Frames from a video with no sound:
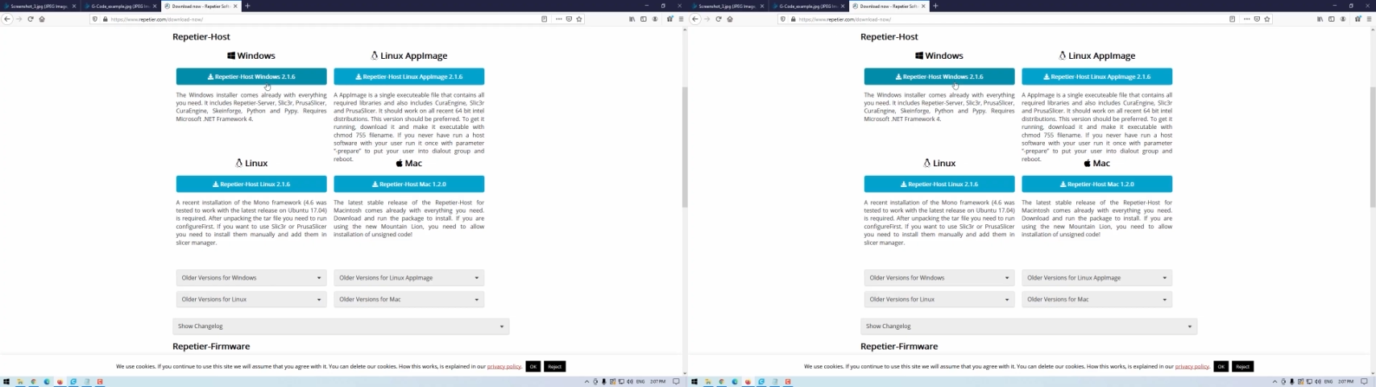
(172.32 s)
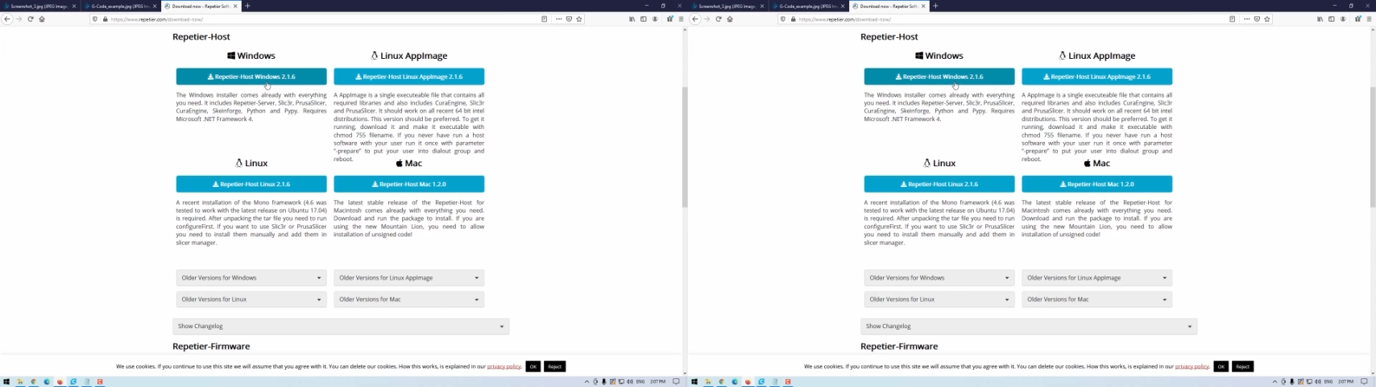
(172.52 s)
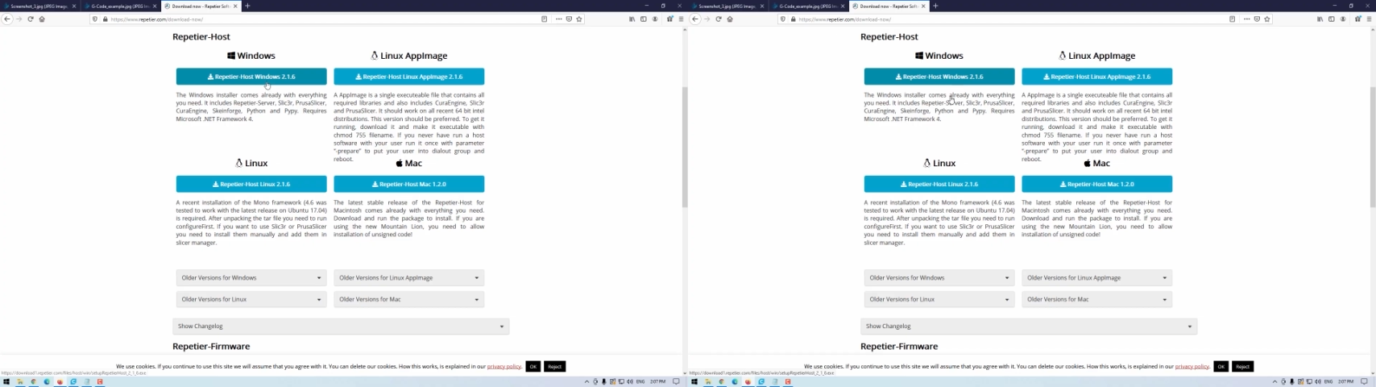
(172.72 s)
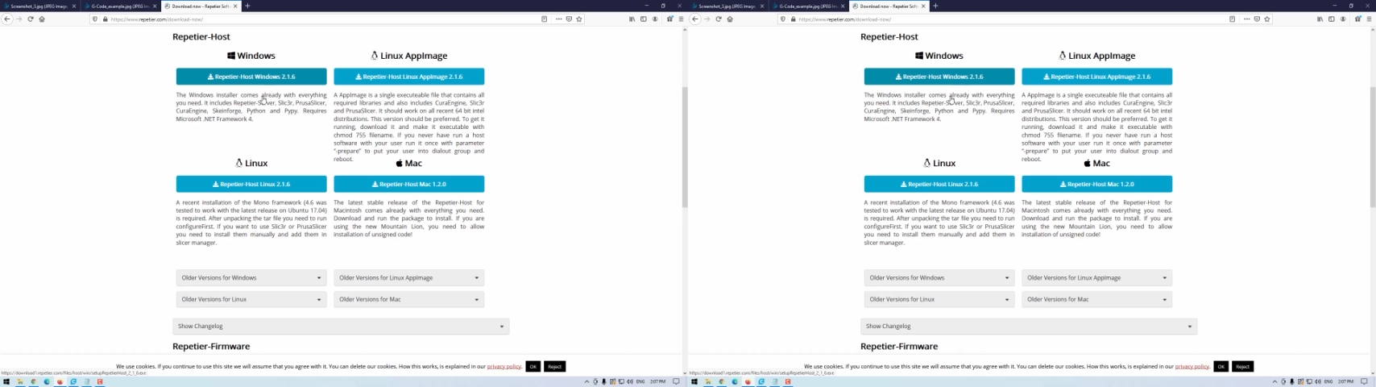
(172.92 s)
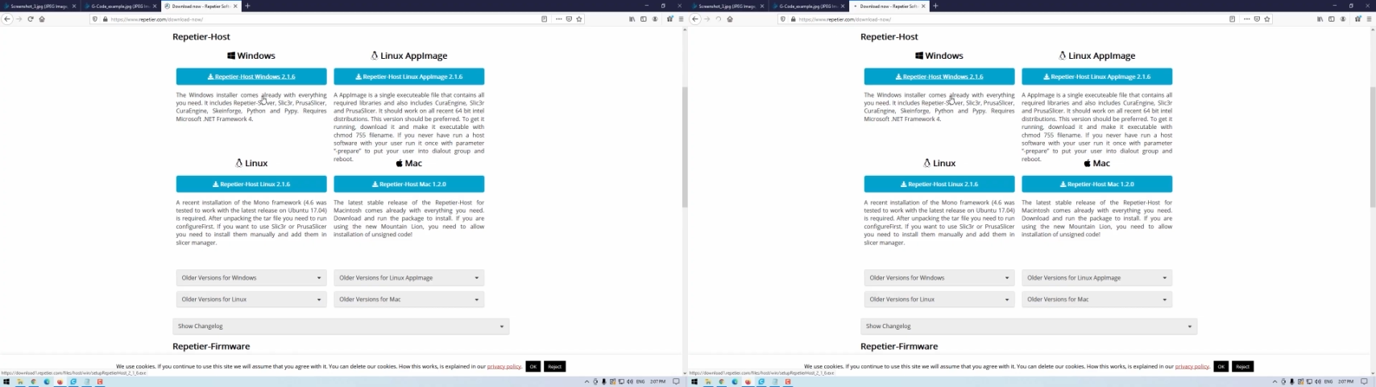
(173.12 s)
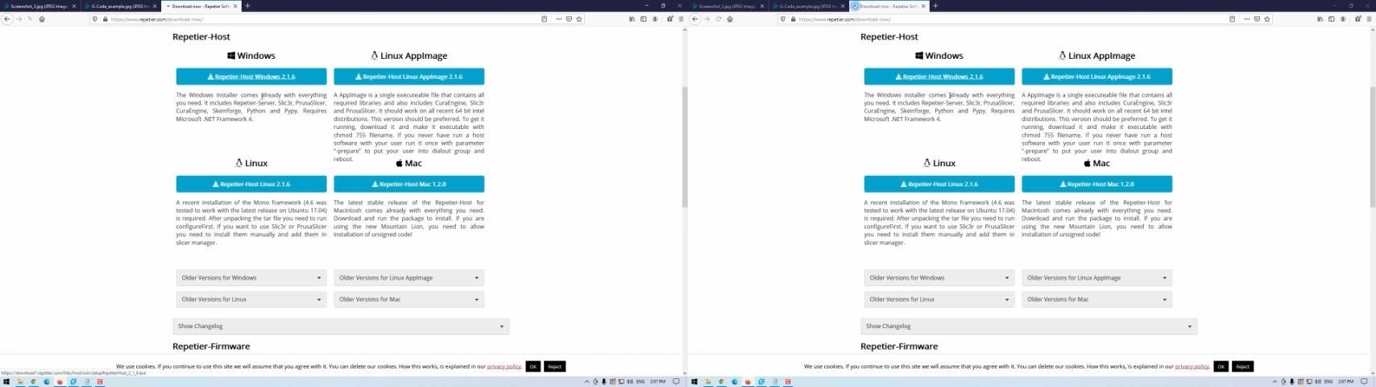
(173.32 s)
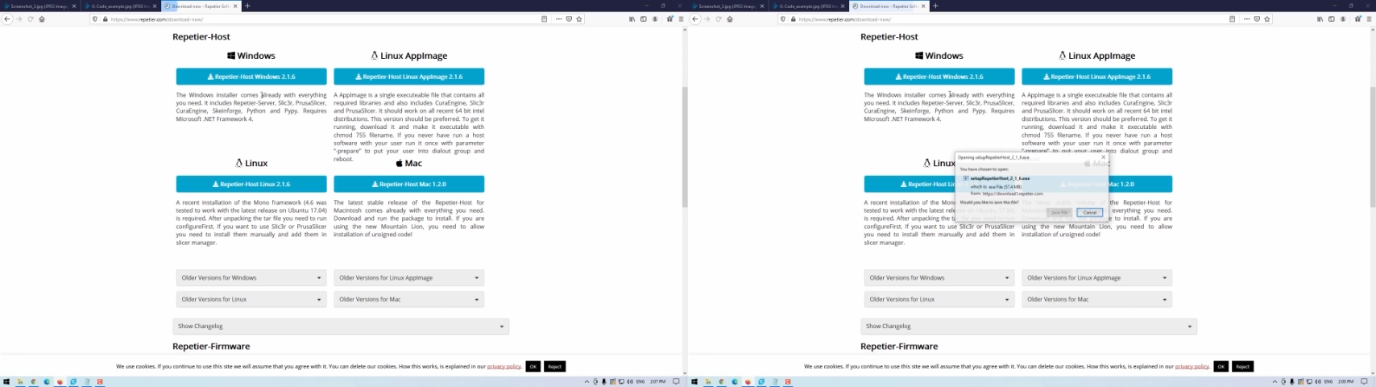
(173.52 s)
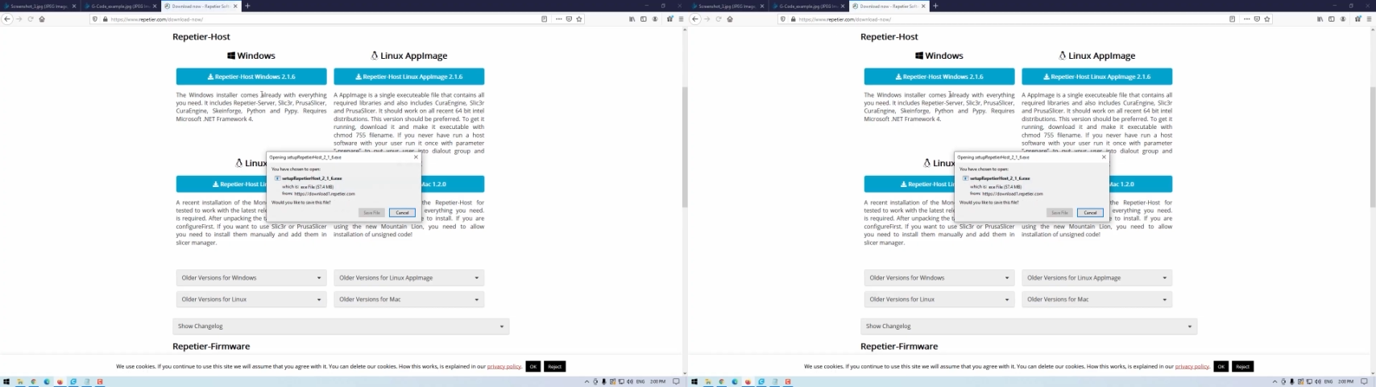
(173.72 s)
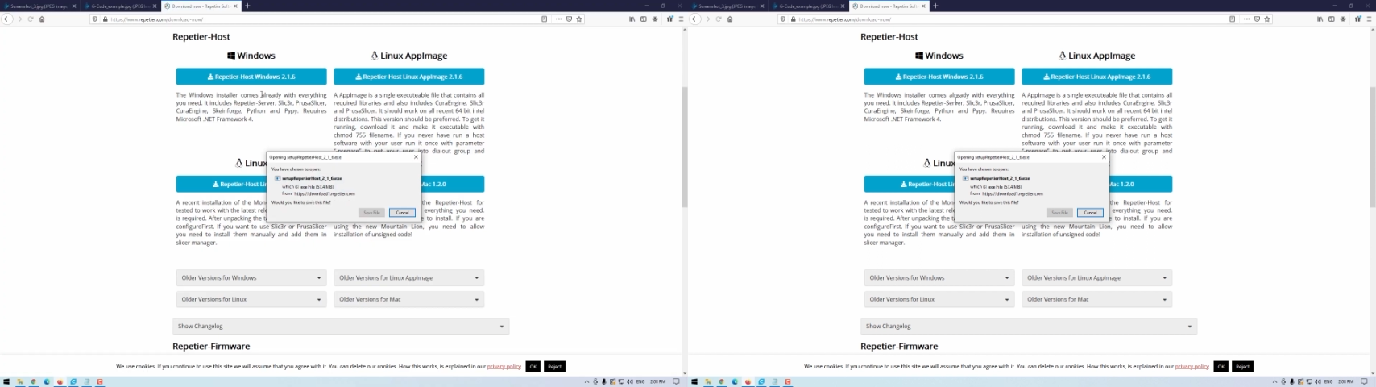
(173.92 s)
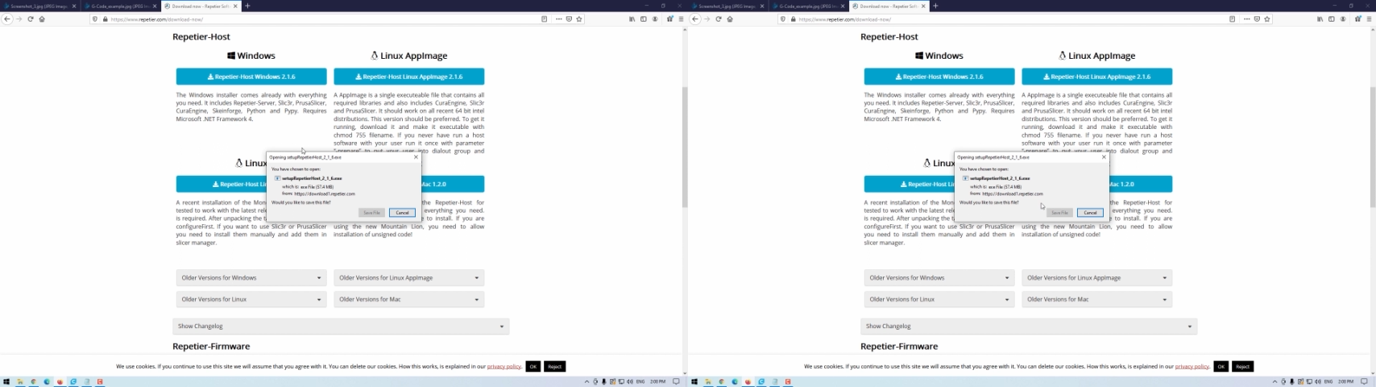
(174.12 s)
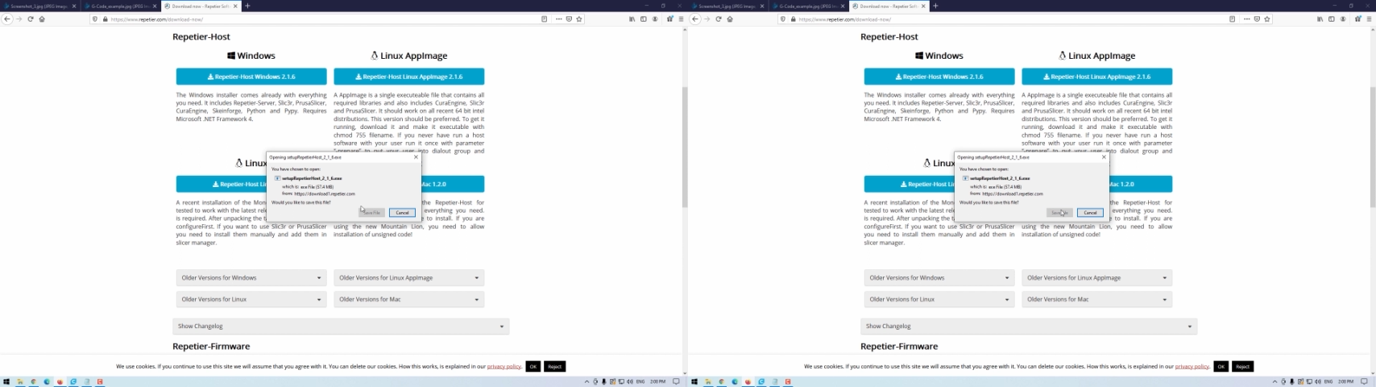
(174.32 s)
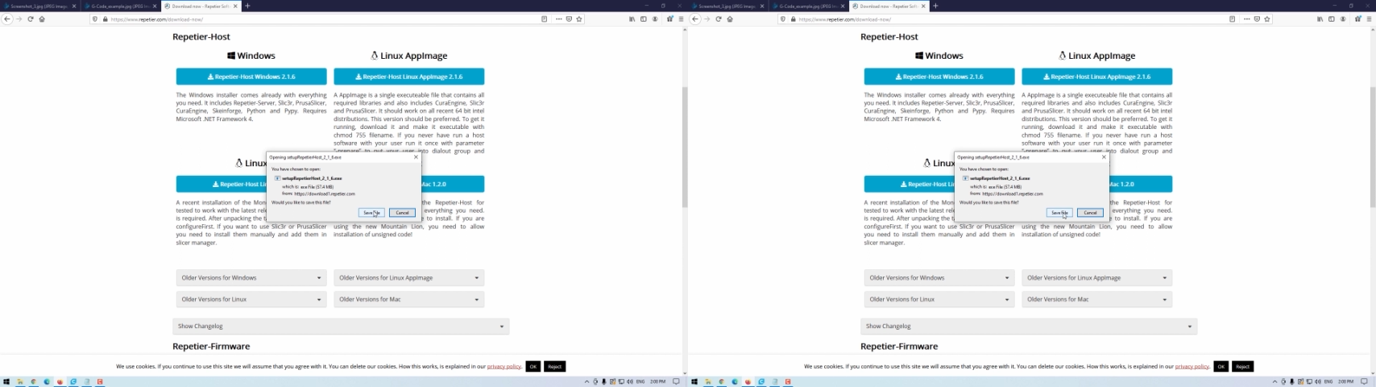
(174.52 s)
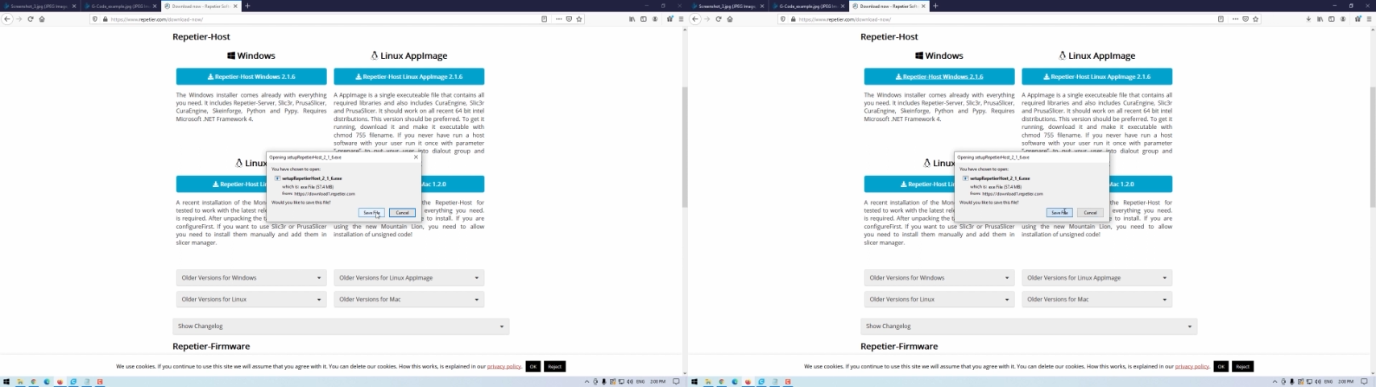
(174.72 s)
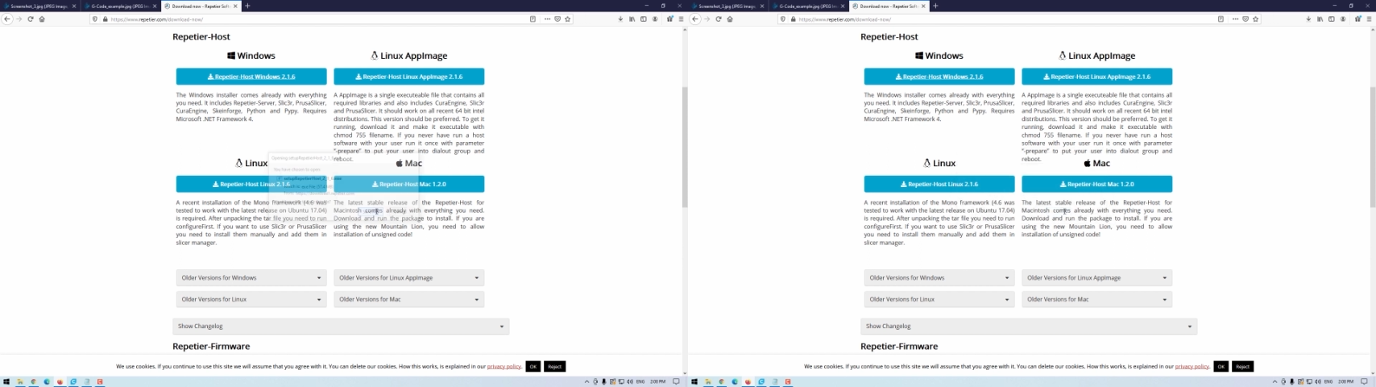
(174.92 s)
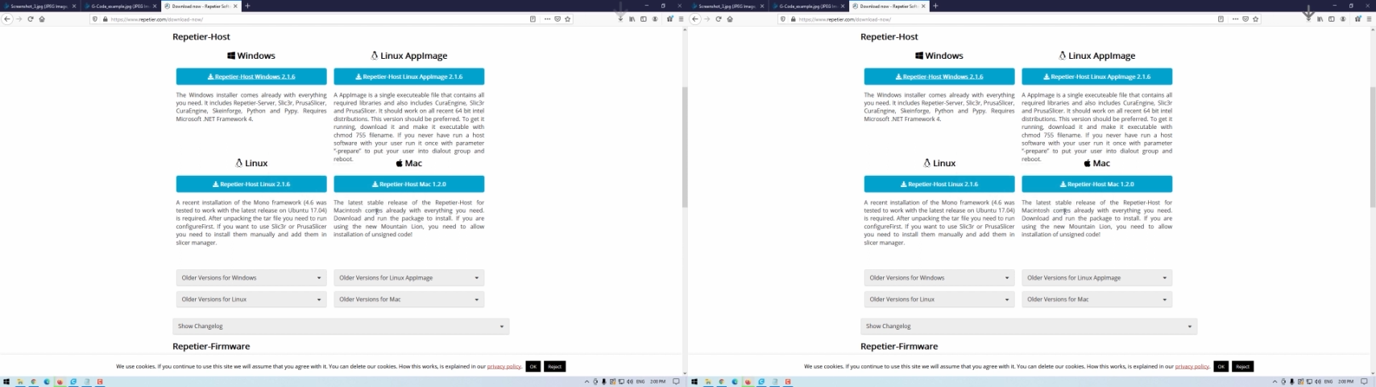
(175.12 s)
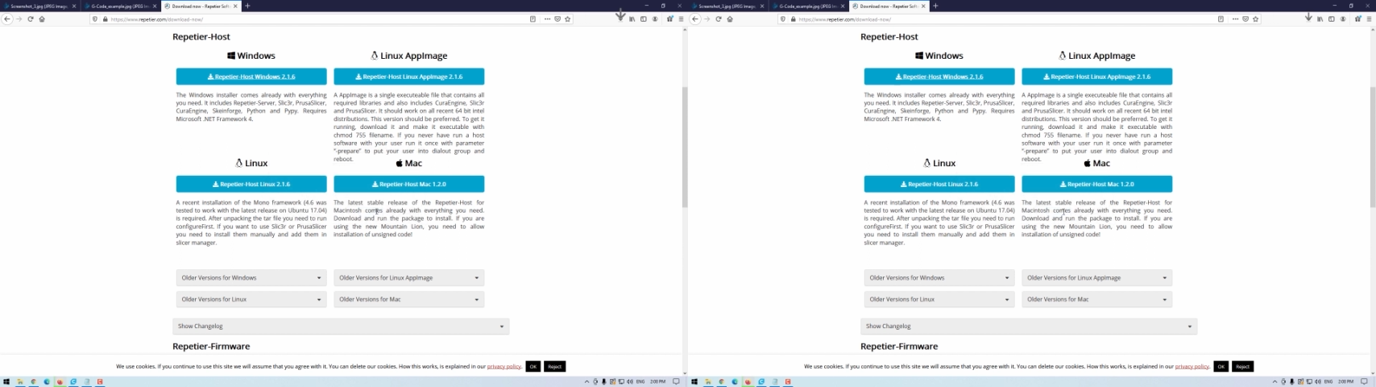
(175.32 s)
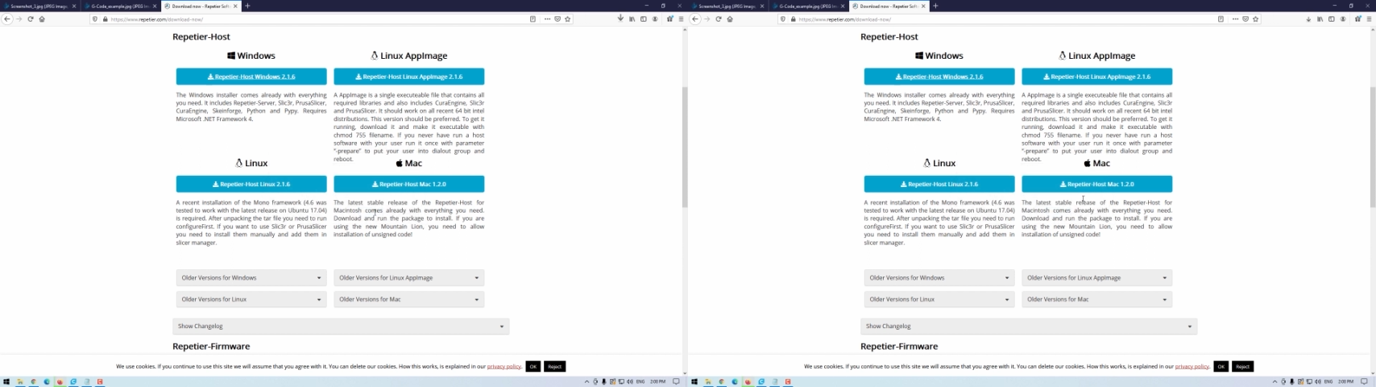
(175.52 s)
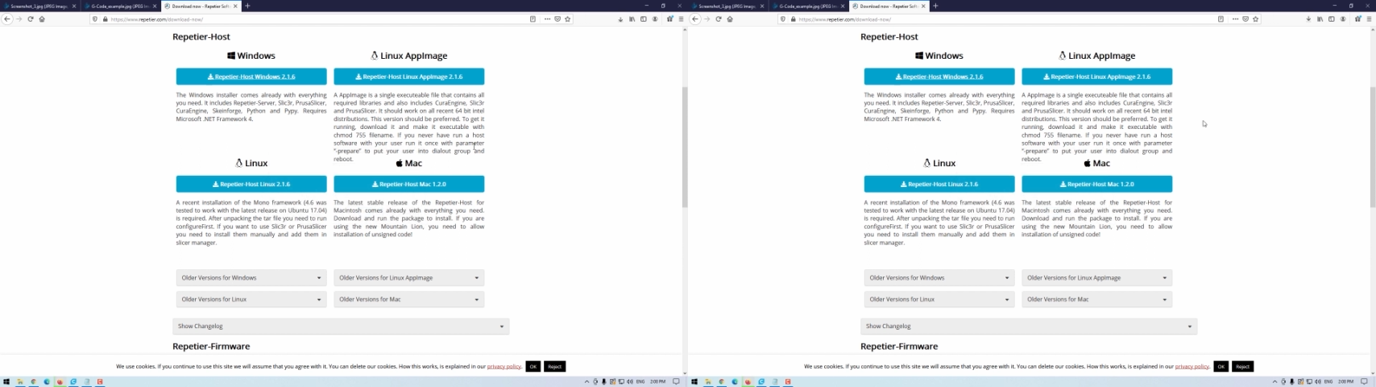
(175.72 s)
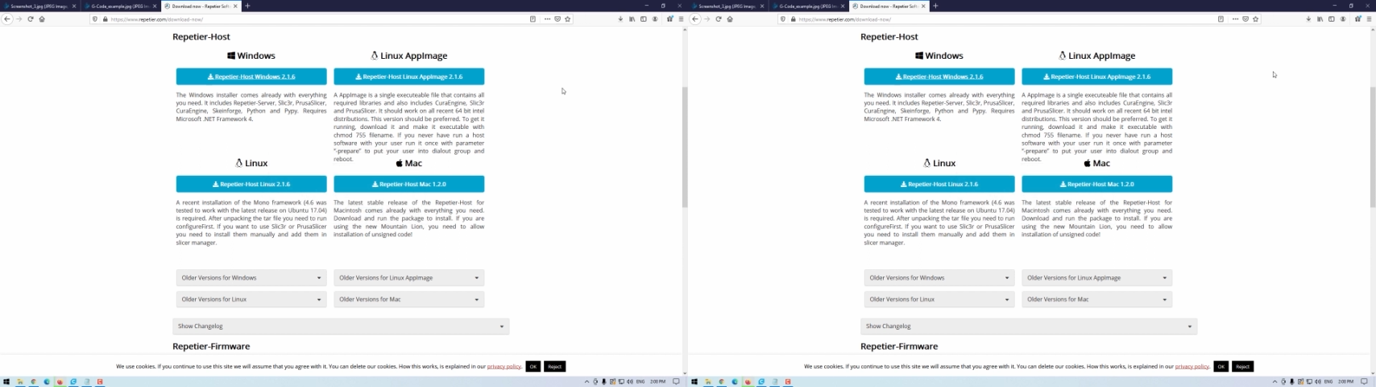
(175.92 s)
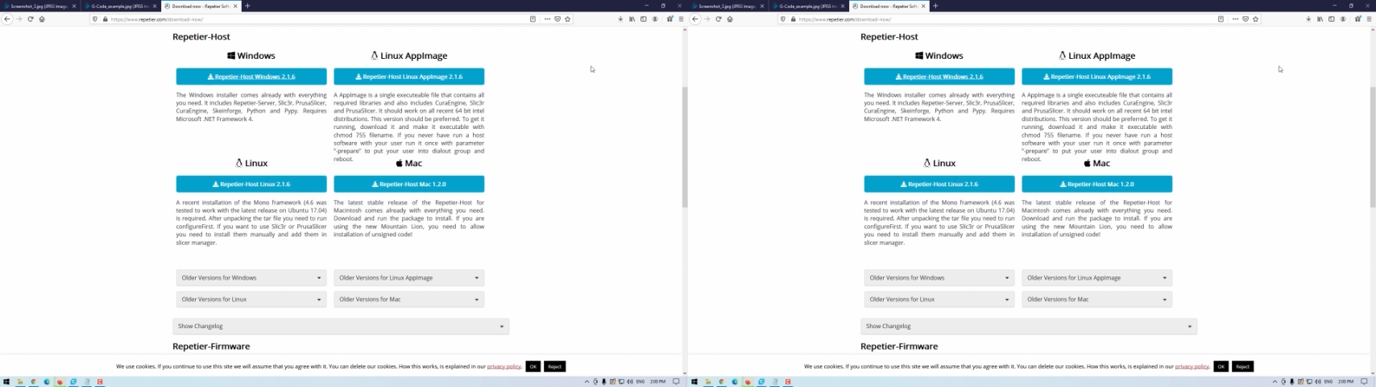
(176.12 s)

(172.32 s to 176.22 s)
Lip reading: Nobody's mouth can be seen.